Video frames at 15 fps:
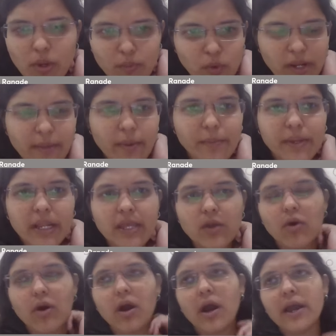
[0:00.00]
one more time, I'm telling
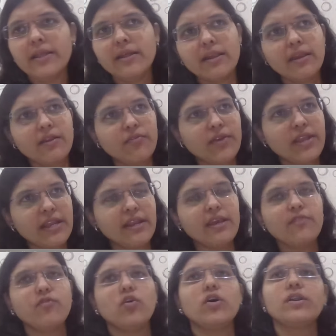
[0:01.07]
you, either in Nifty
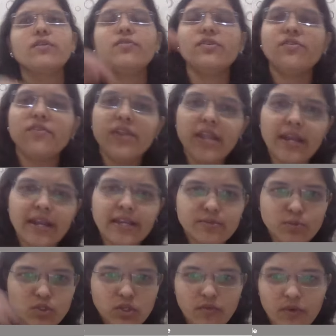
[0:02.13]
ETF or Nifty 50 index
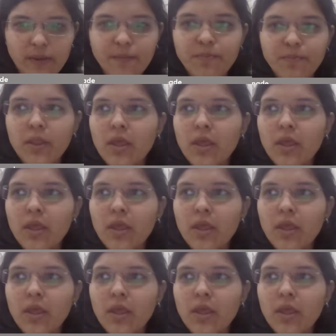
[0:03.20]
mutual fund.